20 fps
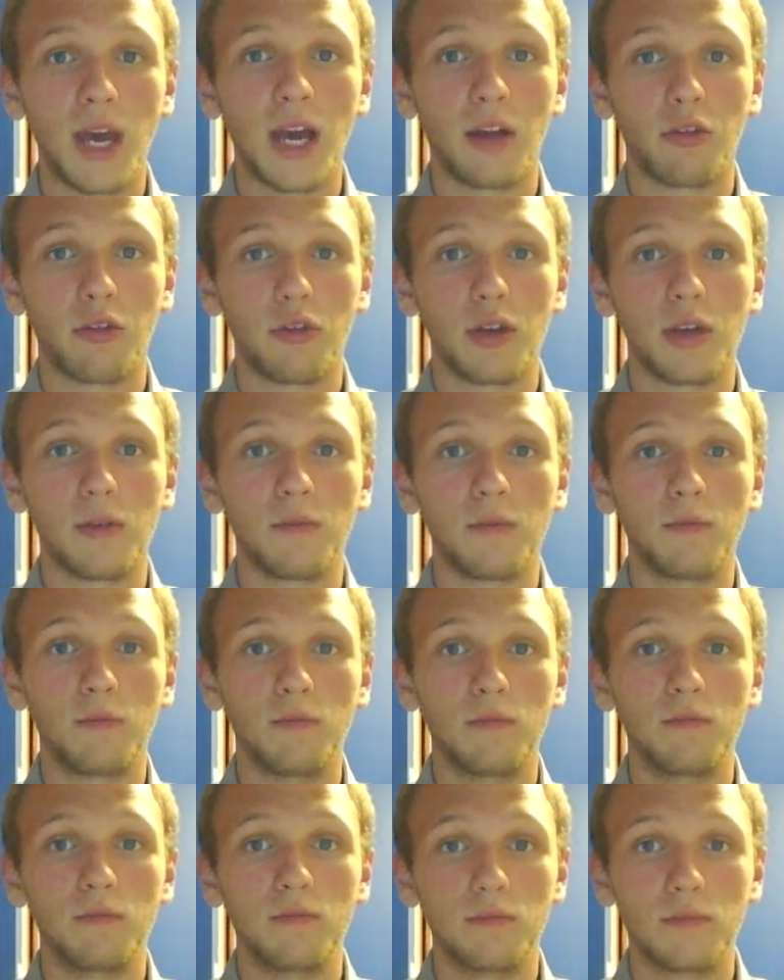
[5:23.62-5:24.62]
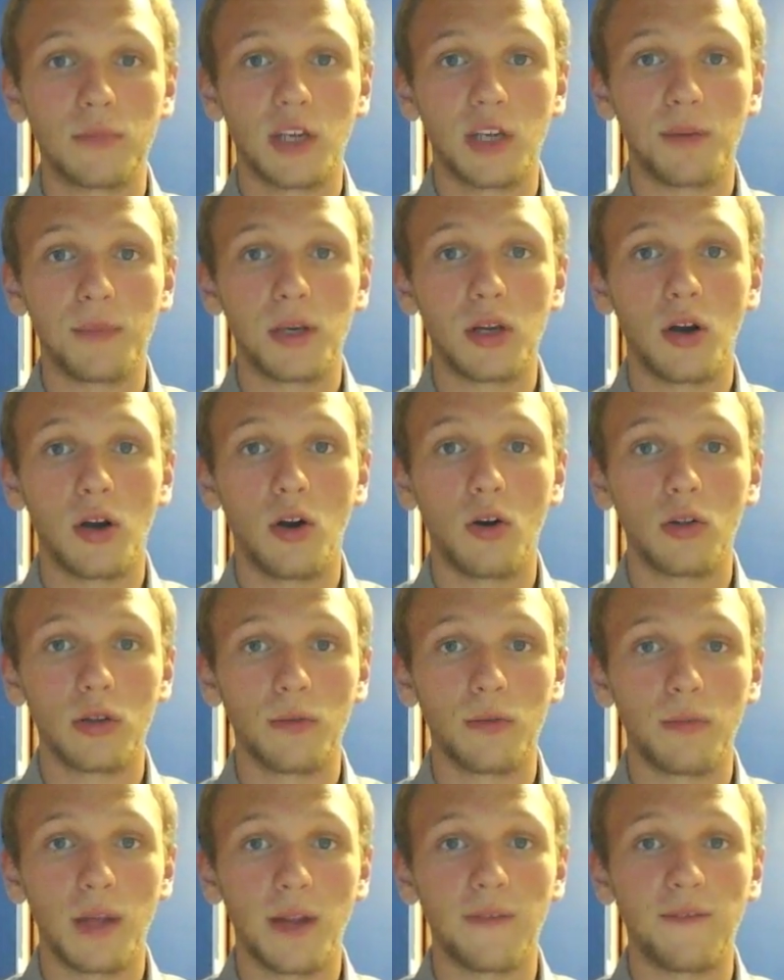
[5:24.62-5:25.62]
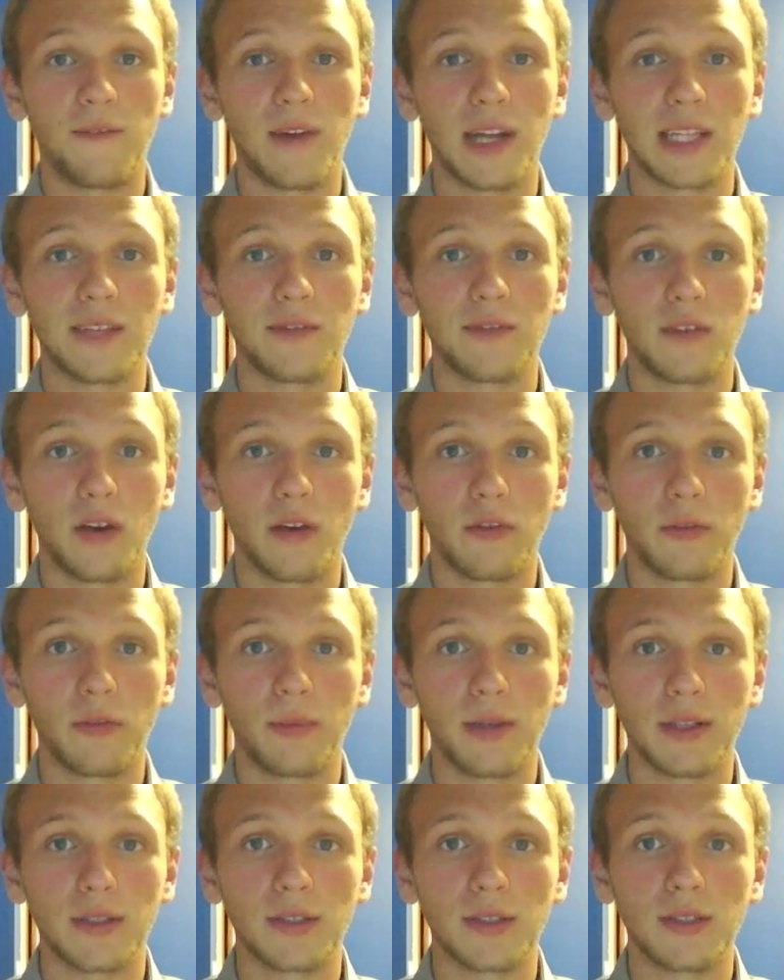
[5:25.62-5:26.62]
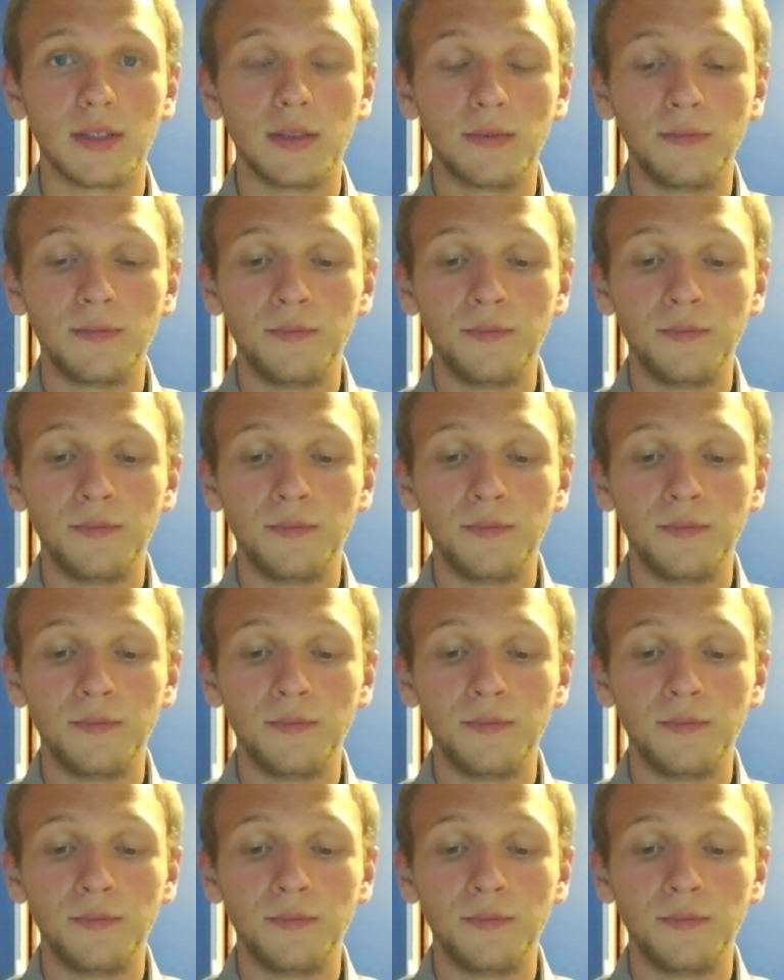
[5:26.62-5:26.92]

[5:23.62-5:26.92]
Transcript: actually can be called an effective government.